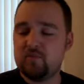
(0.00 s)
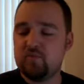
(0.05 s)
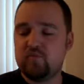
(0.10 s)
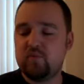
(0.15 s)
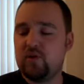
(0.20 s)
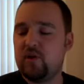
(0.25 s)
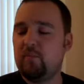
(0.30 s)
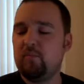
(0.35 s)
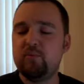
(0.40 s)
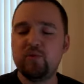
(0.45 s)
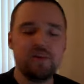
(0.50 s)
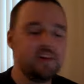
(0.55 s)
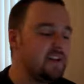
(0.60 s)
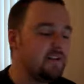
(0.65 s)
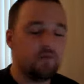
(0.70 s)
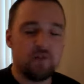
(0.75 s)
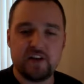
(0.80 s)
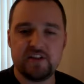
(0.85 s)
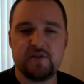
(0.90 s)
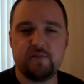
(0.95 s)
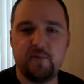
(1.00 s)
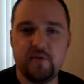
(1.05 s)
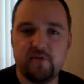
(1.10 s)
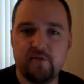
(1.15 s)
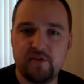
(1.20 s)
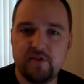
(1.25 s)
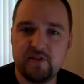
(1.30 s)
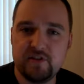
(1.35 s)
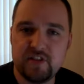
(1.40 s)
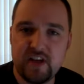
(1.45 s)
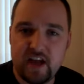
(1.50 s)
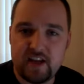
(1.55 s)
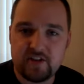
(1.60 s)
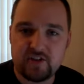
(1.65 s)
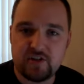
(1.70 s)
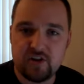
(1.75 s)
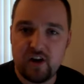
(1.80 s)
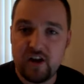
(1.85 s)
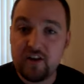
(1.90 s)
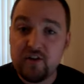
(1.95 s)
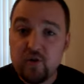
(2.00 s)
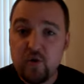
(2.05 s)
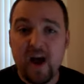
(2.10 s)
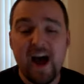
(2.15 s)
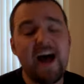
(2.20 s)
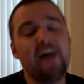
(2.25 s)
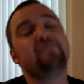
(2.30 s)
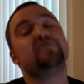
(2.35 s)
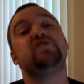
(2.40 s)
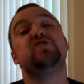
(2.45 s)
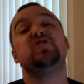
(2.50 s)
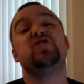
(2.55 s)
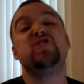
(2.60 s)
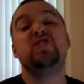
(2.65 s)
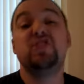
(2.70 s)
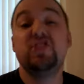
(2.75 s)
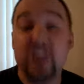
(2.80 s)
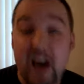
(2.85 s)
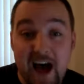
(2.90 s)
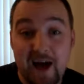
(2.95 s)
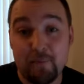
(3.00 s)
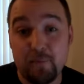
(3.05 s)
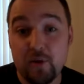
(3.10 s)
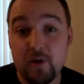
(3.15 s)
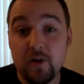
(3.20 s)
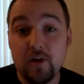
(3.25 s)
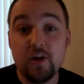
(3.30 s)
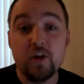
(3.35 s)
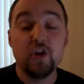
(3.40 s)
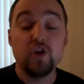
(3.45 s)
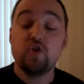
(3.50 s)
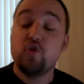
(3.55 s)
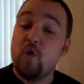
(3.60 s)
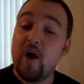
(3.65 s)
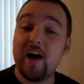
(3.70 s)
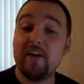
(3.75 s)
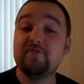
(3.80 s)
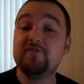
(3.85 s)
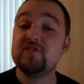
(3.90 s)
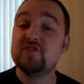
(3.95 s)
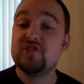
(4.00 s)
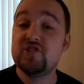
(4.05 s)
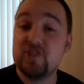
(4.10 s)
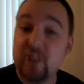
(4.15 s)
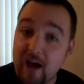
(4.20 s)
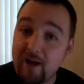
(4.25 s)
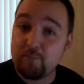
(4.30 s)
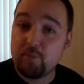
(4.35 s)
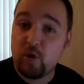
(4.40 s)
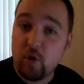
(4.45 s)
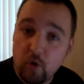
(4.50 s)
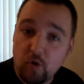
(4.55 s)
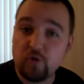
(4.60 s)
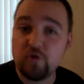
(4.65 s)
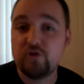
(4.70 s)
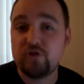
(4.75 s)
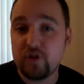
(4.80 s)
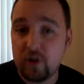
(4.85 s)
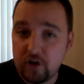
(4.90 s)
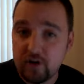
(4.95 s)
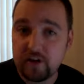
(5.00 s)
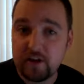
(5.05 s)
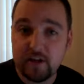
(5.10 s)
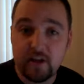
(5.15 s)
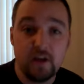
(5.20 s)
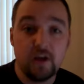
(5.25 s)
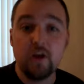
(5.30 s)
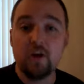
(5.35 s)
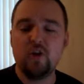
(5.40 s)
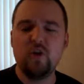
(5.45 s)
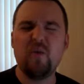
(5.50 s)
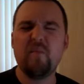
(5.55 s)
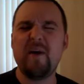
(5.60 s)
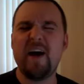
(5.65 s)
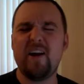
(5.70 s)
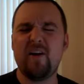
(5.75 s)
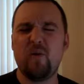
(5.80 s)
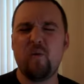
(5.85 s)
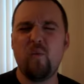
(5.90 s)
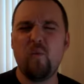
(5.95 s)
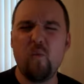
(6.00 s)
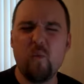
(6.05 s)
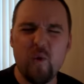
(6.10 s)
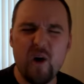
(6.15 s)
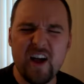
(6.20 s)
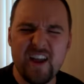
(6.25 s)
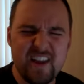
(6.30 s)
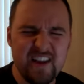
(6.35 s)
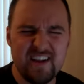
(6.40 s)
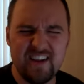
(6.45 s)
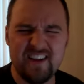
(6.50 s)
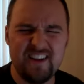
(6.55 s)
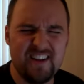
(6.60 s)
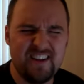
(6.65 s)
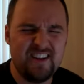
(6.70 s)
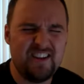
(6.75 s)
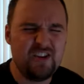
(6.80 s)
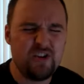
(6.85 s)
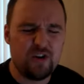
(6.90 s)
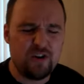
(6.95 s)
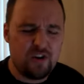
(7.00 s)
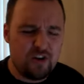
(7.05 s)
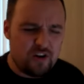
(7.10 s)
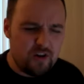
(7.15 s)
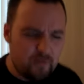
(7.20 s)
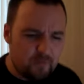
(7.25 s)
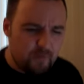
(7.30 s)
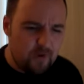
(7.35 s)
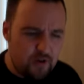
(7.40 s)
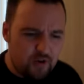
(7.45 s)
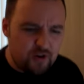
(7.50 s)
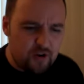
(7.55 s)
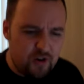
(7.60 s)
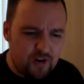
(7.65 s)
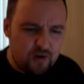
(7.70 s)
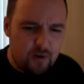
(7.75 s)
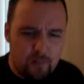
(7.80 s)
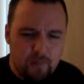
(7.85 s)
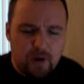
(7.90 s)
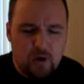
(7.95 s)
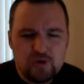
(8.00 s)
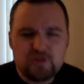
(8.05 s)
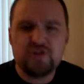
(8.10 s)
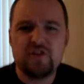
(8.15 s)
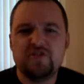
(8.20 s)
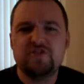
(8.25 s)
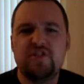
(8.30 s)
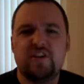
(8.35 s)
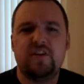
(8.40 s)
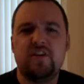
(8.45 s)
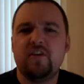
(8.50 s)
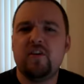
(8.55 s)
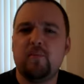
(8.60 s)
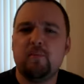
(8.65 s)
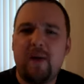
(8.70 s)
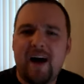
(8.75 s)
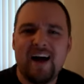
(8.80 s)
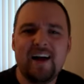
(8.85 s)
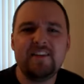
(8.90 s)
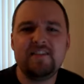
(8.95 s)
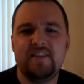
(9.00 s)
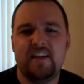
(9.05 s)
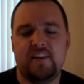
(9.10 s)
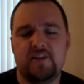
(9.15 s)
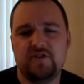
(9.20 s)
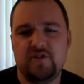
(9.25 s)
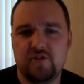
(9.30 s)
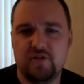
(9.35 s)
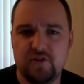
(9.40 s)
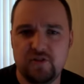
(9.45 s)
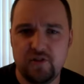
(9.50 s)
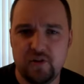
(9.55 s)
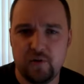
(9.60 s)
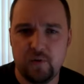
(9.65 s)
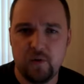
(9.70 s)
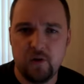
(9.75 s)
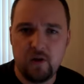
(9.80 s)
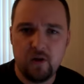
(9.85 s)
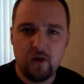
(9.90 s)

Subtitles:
a complete recipe for disaster, and you have to stop. You have to stop cold turkey, no matter what your emotions and your mind tells you to do.